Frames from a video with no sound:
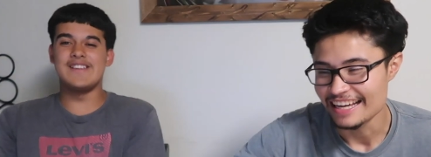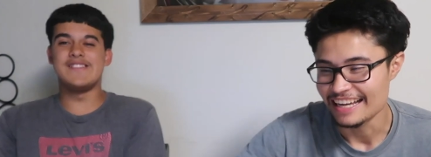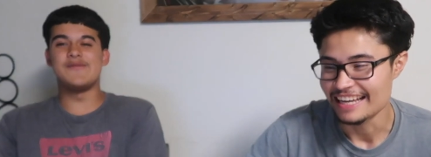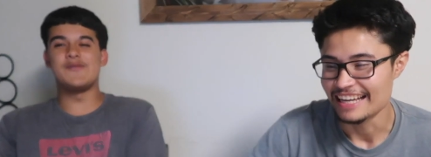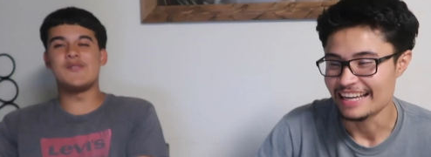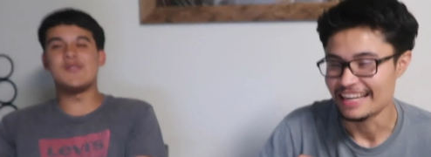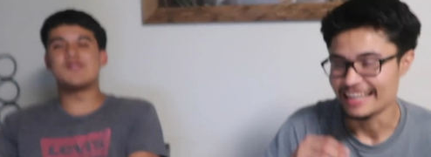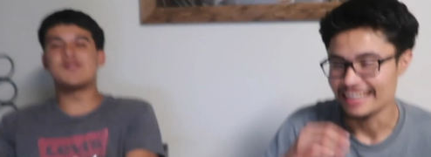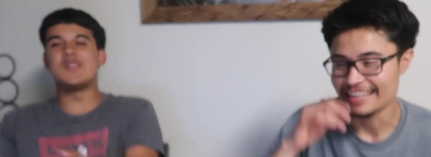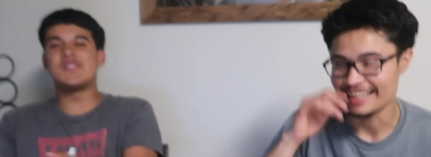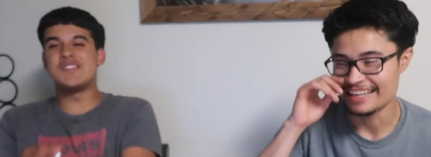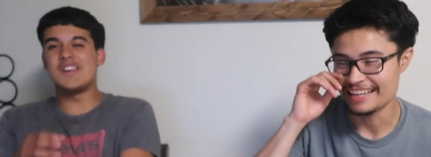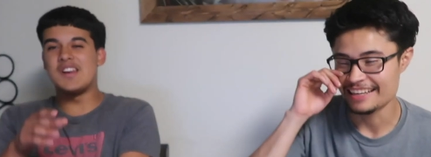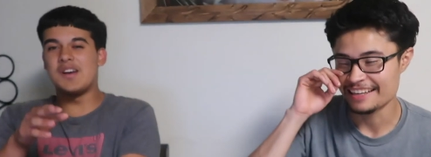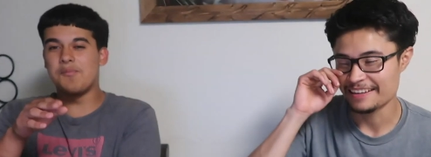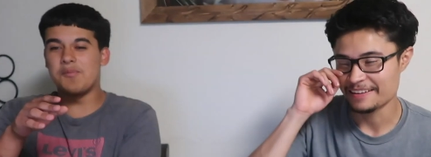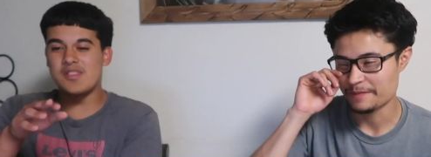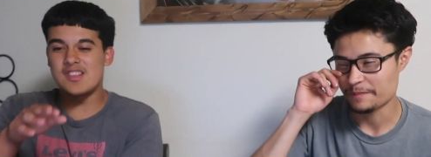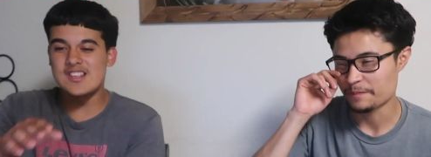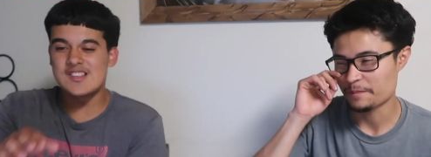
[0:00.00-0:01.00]
Speaker 1: He's switching
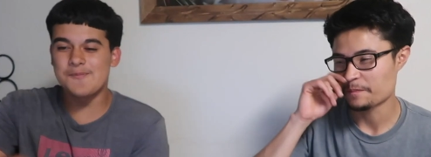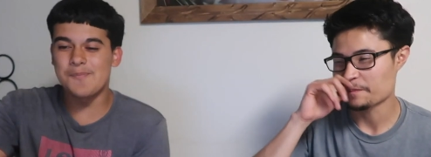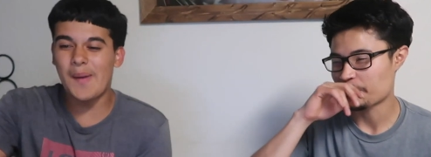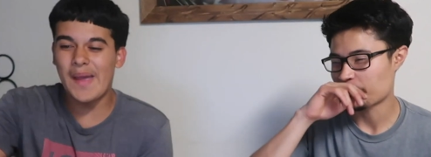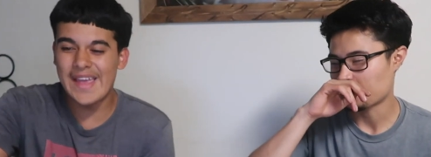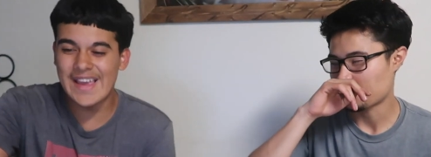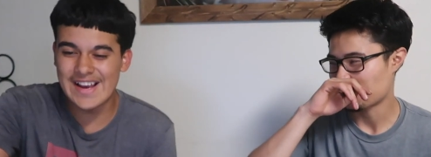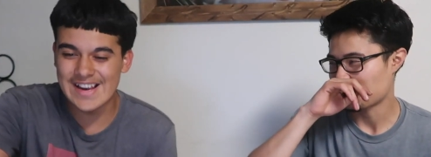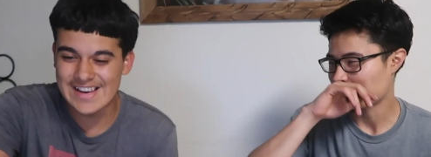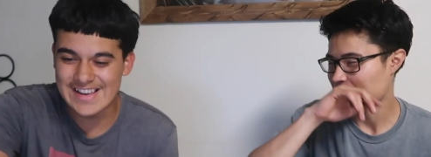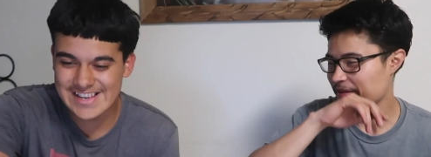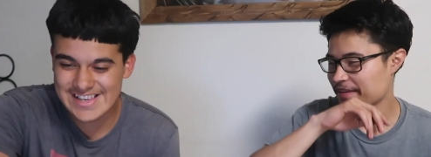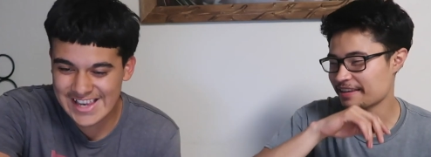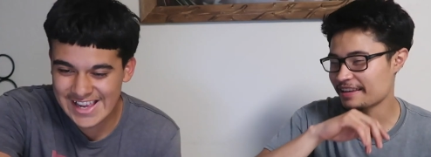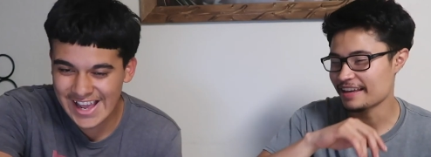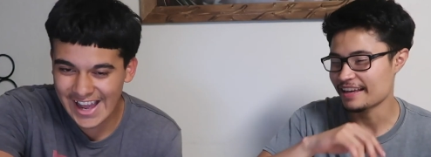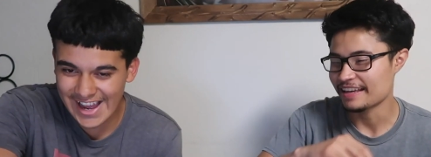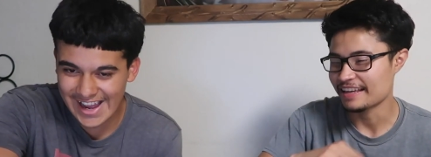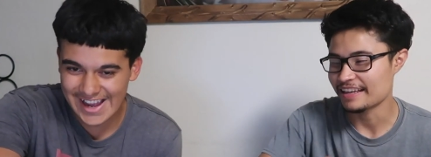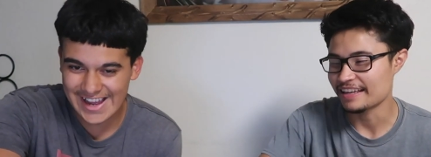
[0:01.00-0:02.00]
up with the Spanglish.
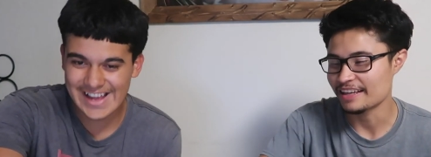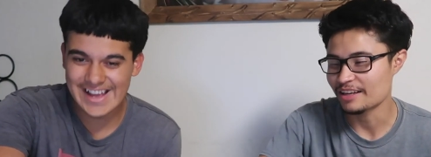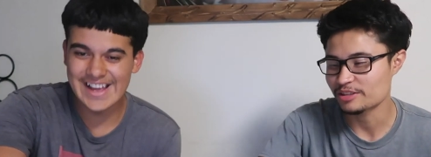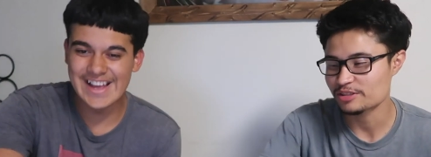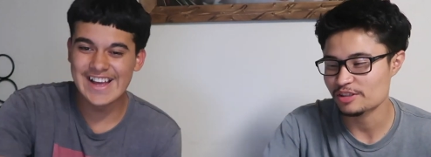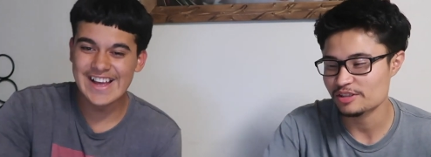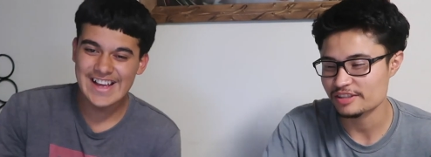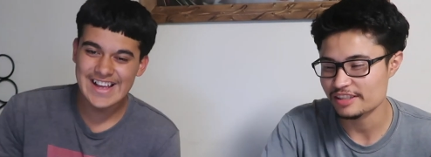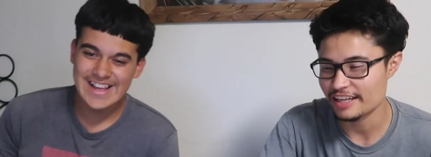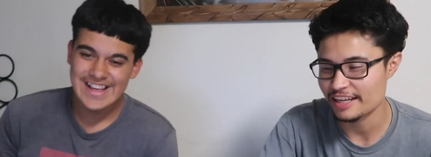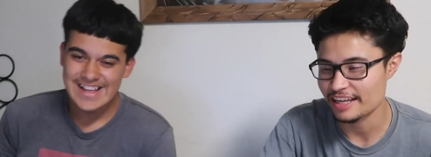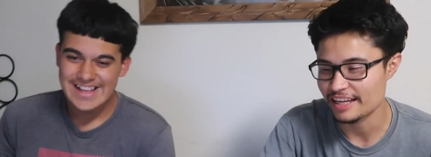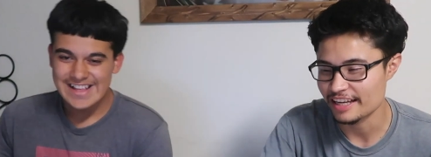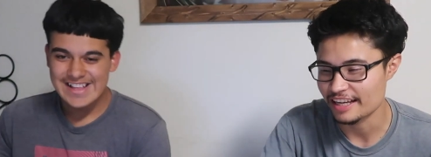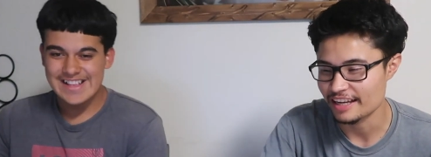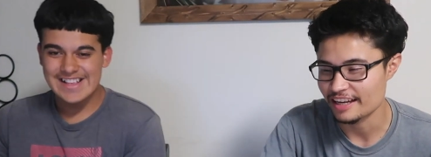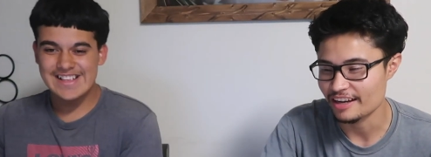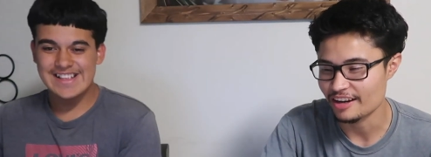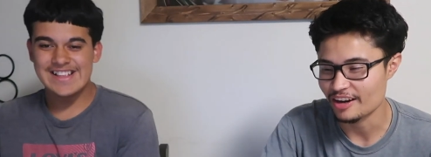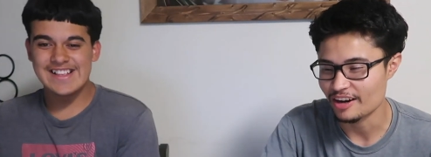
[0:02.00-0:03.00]
Yeah, he also
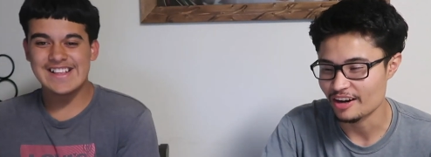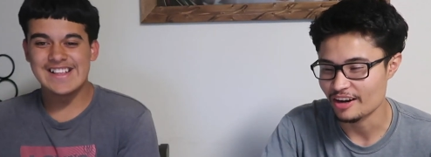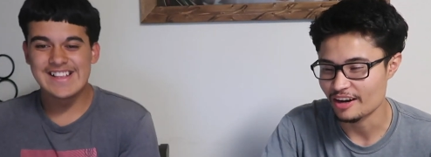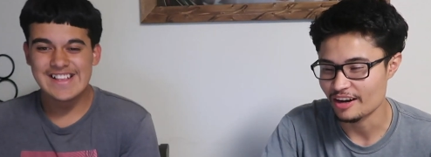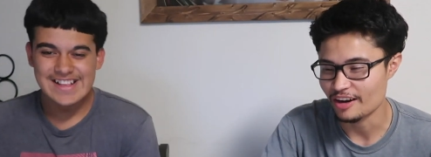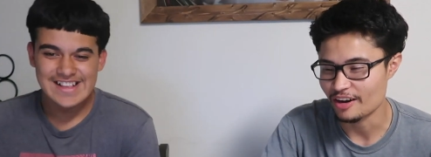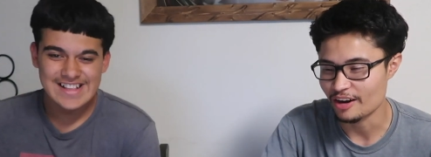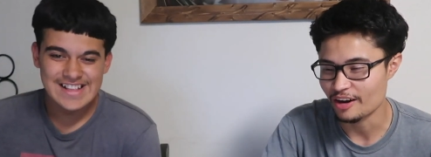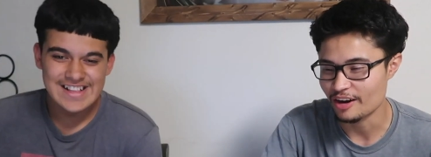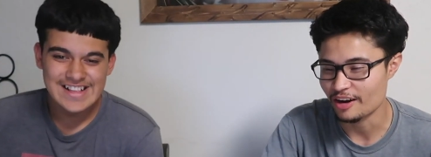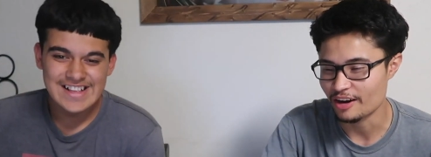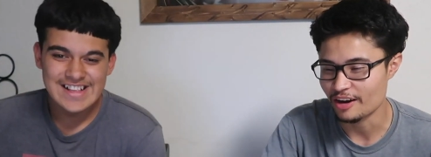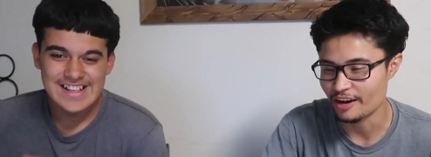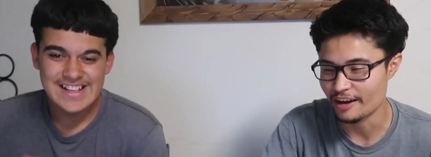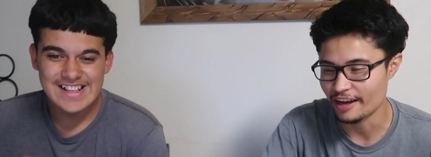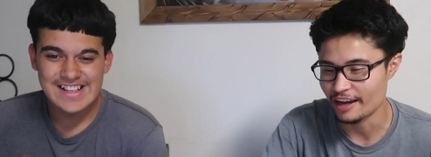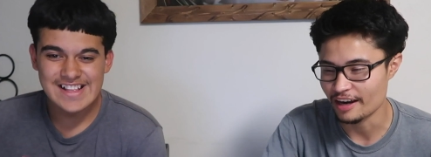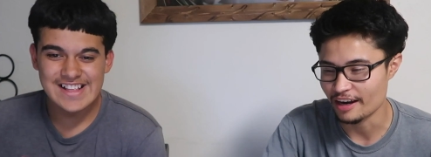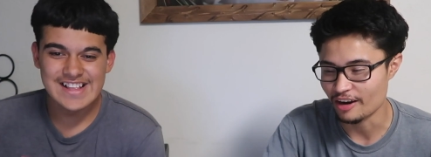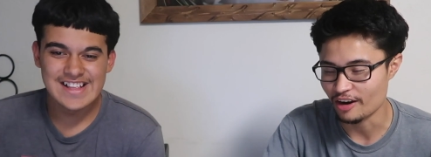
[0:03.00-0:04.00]
said.
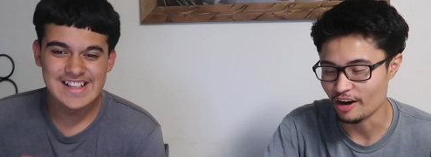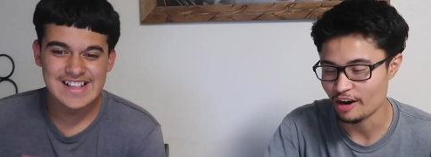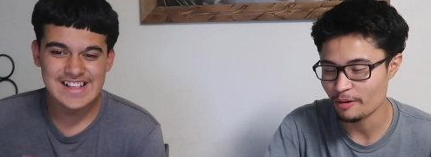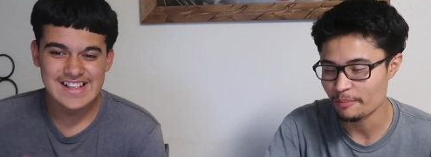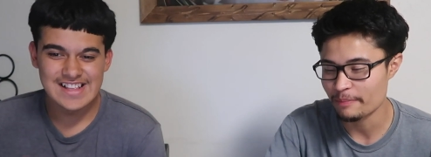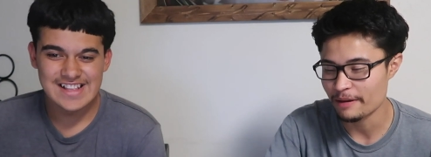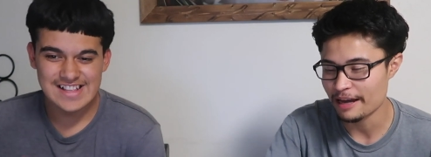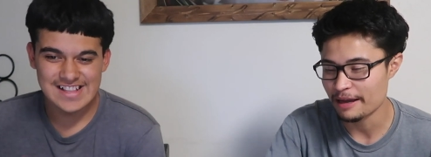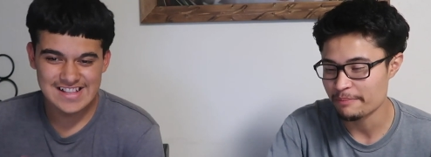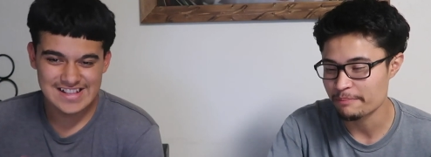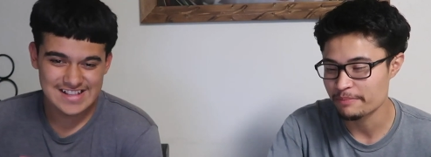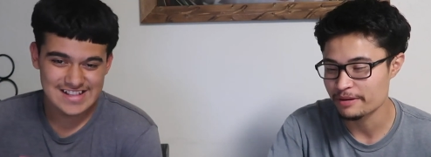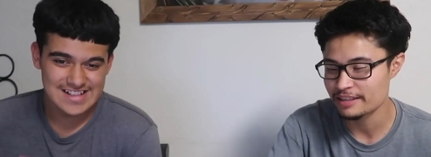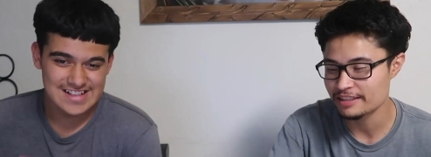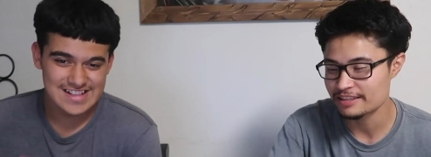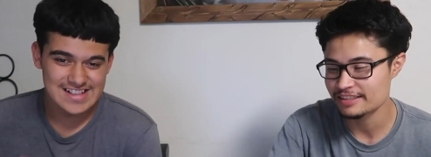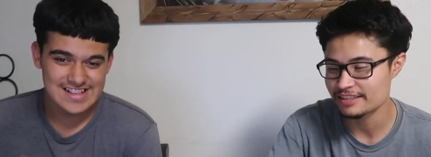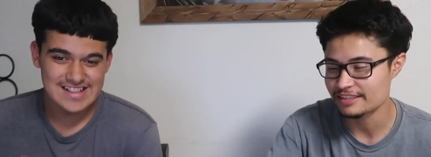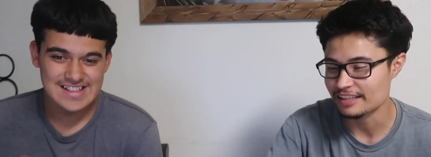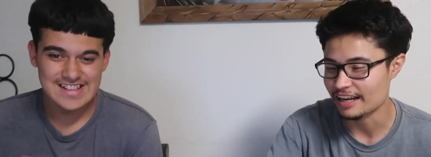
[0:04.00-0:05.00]
Speaker 2: At all bad
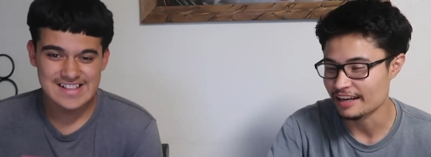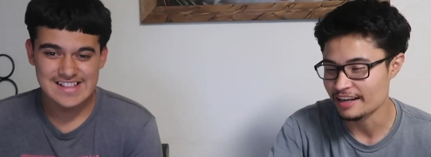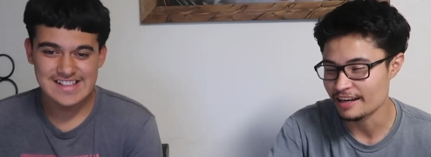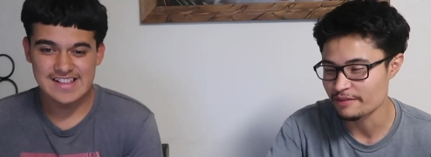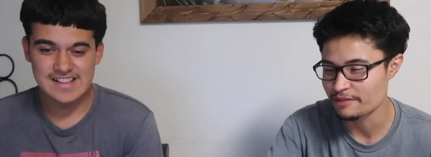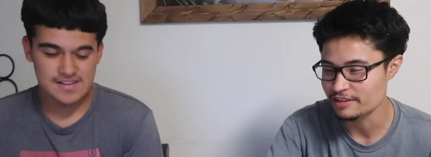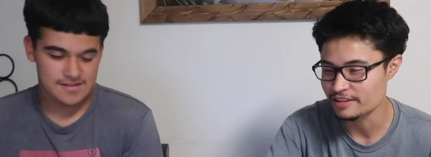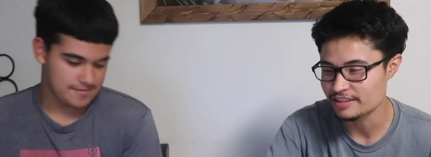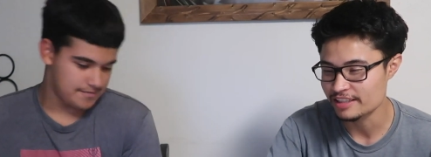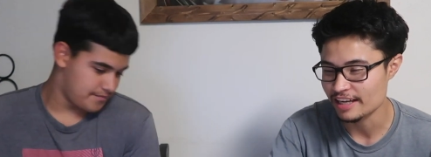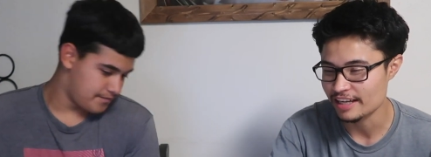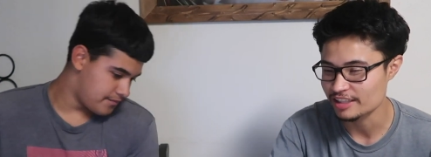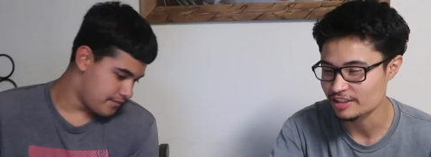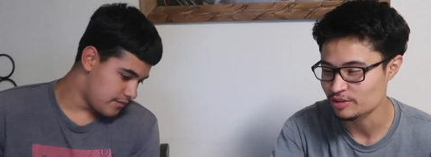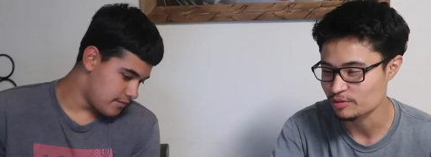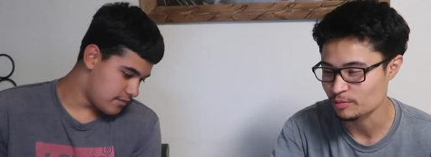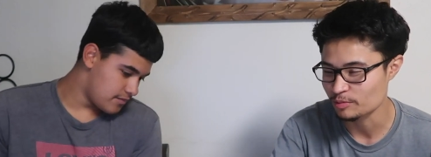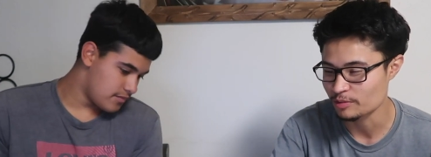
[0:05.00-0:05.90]
bitches, I never chase